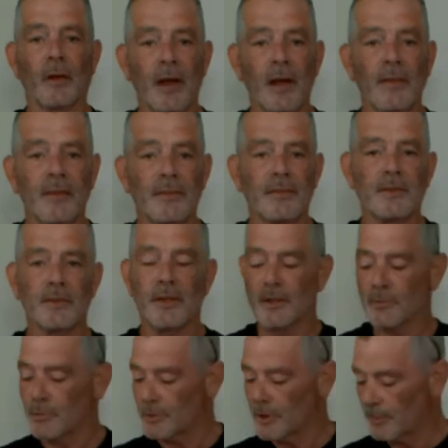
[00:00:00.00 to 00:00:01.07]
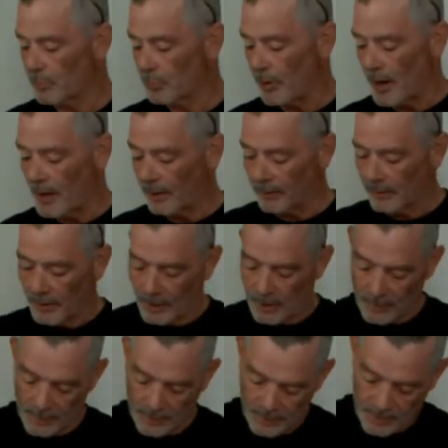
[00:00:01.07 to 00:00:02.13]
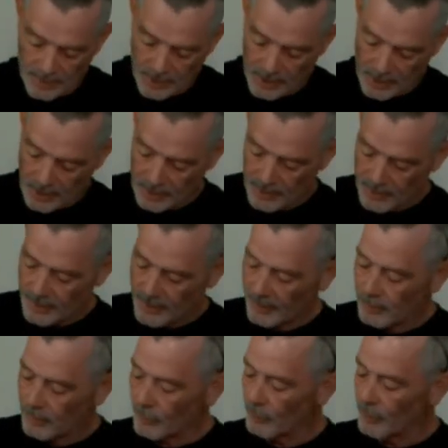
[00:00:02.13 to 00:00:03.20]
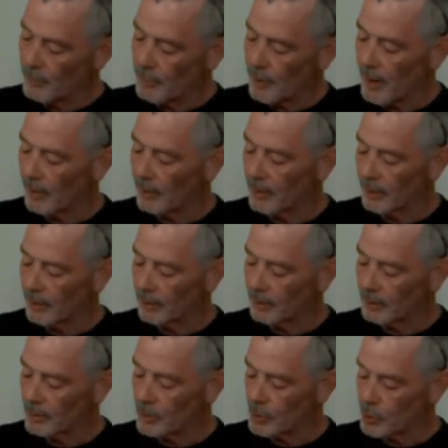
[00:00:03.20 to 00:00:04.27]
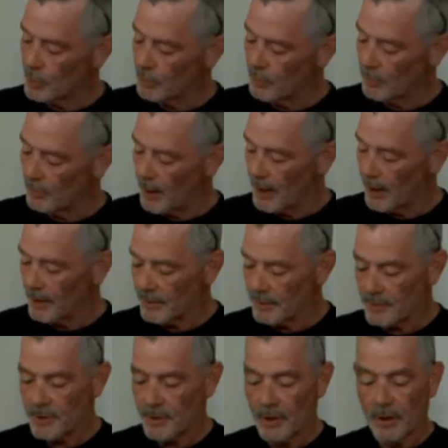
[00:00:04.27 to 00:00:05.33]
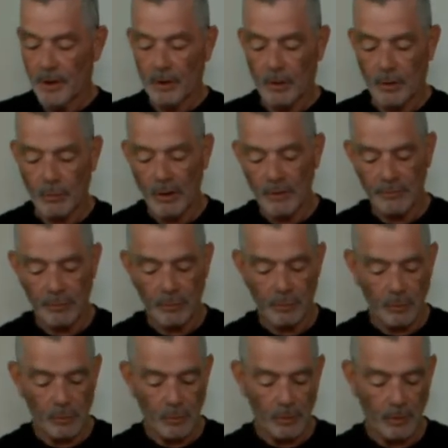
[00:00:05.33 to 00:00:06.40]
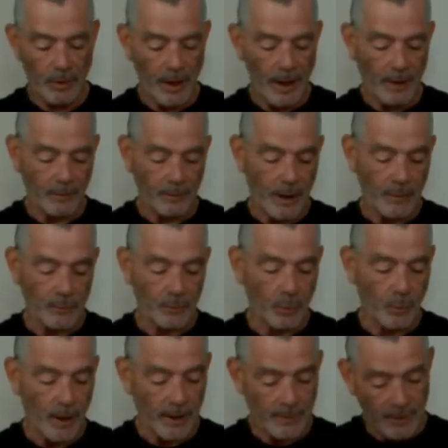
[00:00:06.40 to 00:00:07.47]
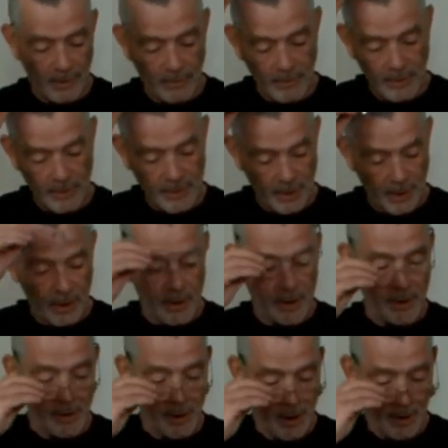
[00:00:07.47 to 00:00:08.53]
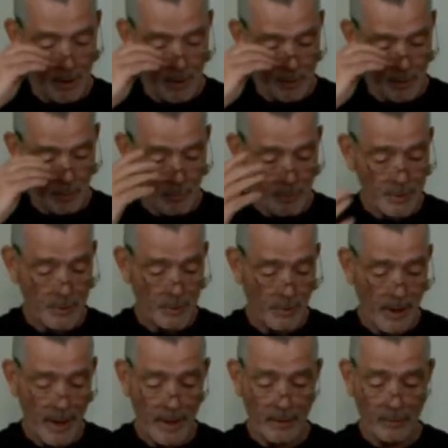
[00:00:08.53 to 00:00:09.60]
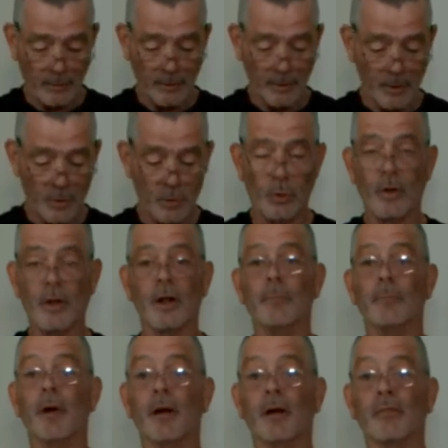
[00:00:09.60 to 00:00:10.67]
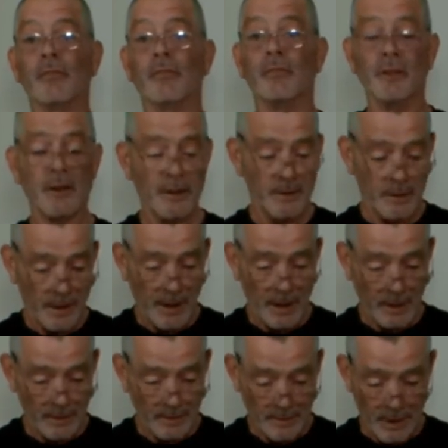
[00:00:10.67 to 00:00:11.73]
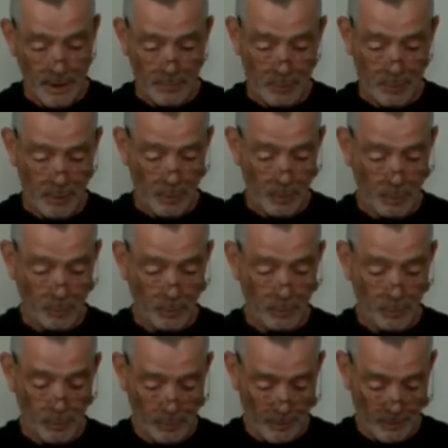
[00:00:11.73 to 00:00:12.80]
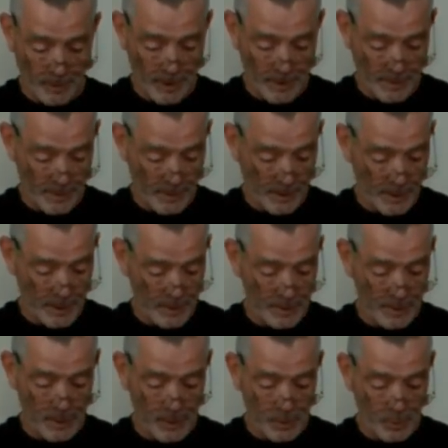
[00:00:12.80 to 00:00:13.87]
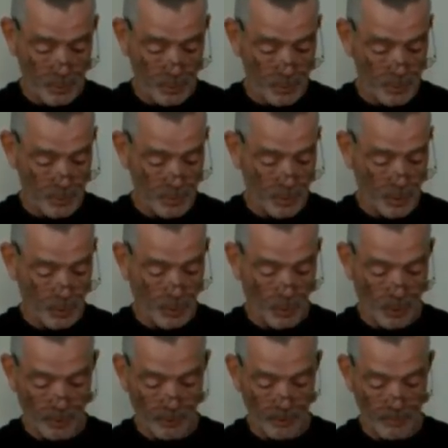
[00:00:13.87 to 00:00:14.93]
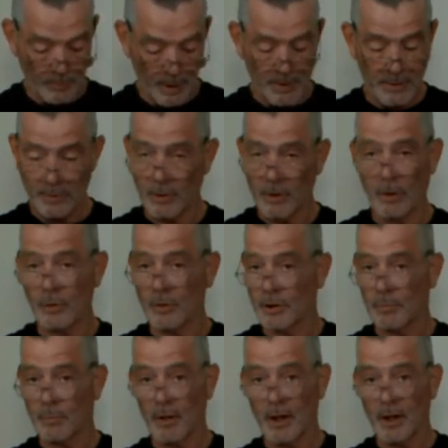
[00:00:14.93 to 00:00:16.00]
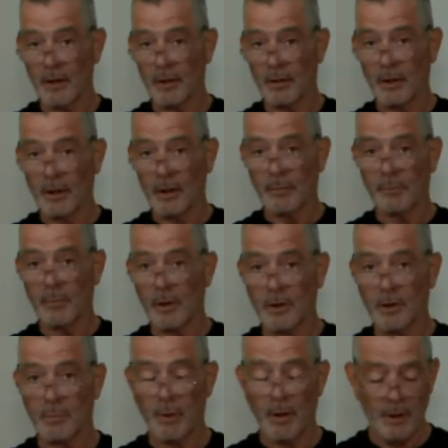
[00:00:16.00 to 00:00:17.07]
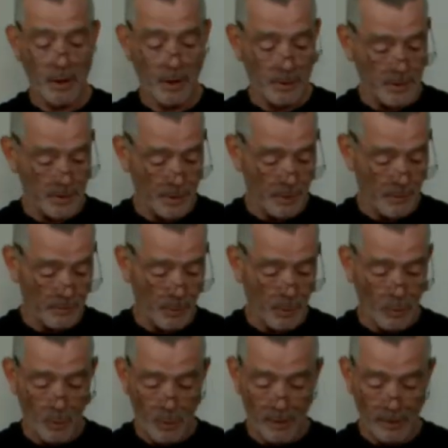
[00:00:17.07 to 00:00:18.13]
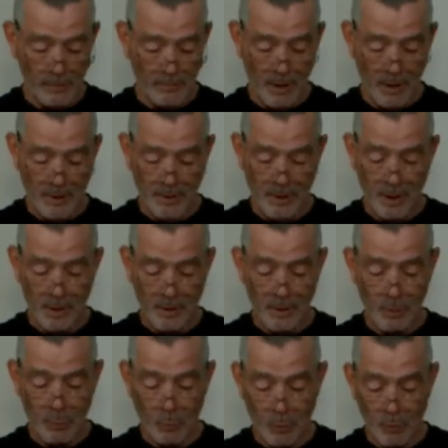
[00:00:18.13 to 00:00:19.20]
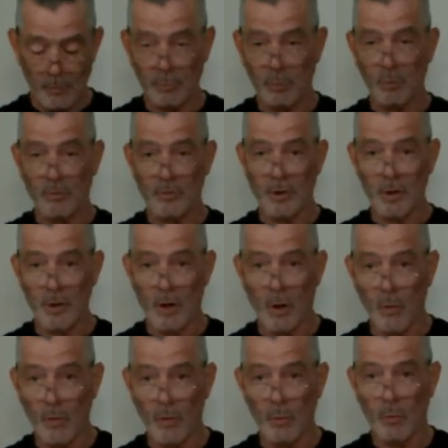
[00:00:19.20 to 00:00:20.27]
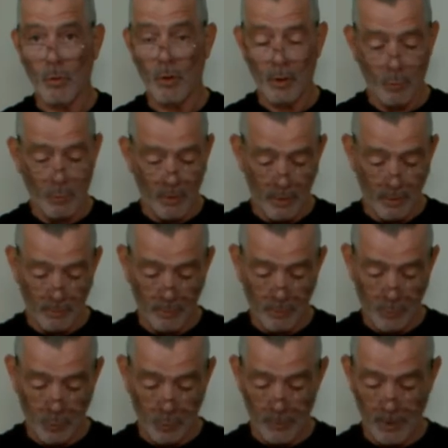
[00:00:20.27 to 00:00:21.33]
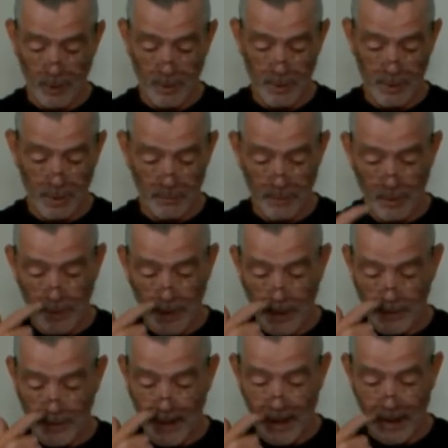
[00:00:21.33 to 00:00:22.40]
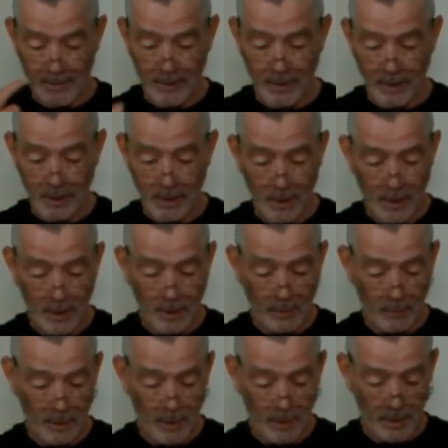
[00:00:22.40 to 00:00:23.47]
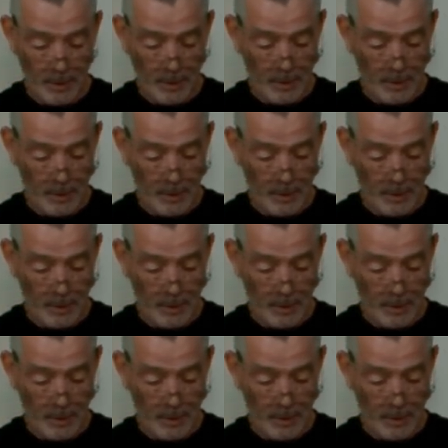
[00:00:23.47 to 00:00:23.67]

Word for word: Okay, this is an interesting product. This is the insect repelling super bands. Great for all outdoor activities. Slide it on your wrist or ankle and enjoy a bug free day. Isn't that pretty cool? Long lasting, easy to use, no oily mess. So, you know, you're spraying bug spray on yourself, no oily mess. They're waterproof, so you can go in the water with them, swimming and stuff. They're non toxic. All right.